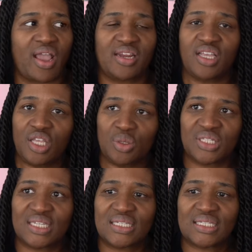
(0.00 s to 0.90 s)
and he
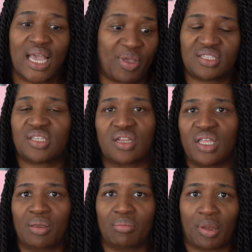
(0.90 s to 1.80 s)
uses
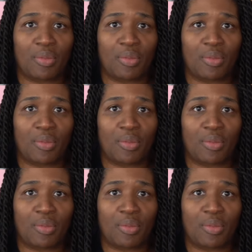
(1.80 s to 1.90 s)
basically